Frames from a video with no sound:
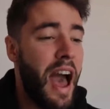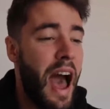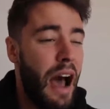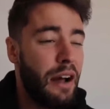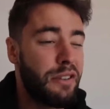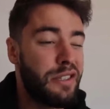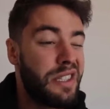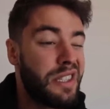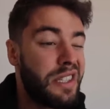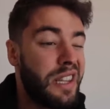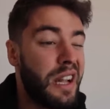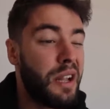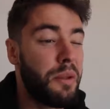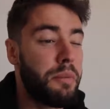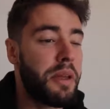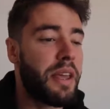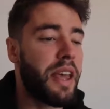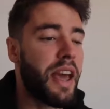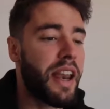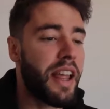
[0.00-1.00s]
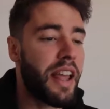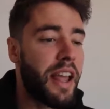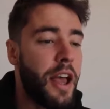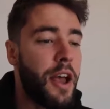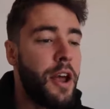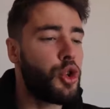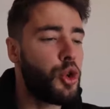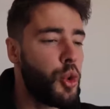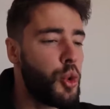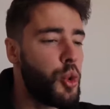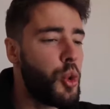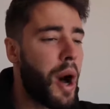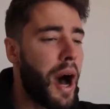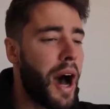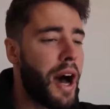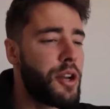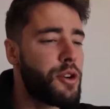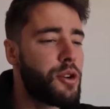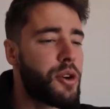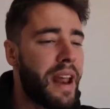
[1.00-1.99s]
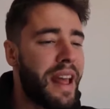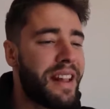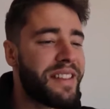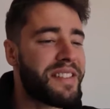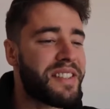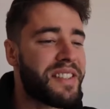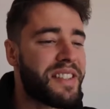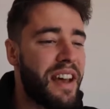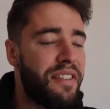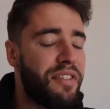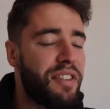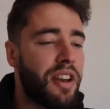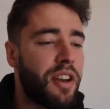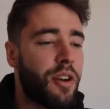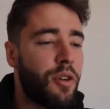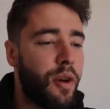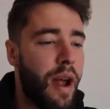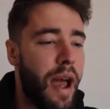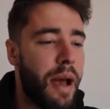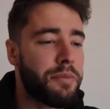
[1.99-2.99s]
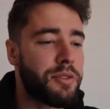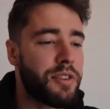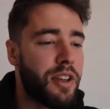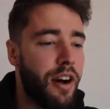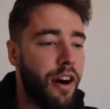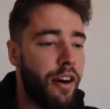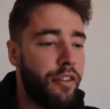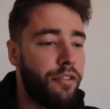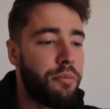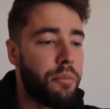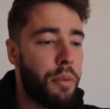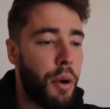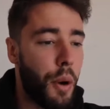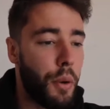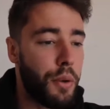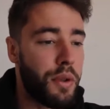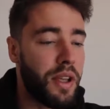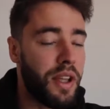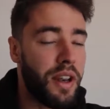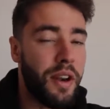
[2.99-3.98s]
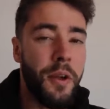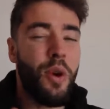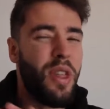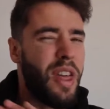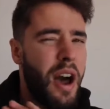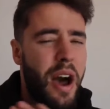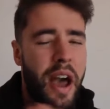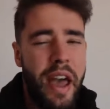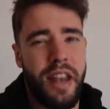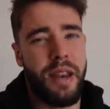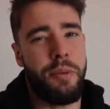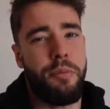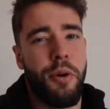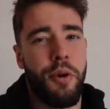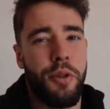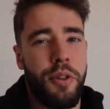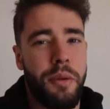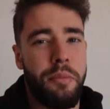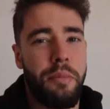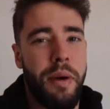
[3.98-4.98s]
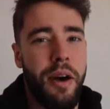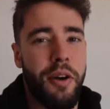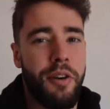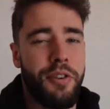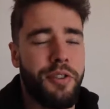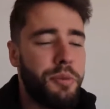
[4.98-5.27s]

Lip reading: I'd still be getting 207 grams of protein without any protein powder.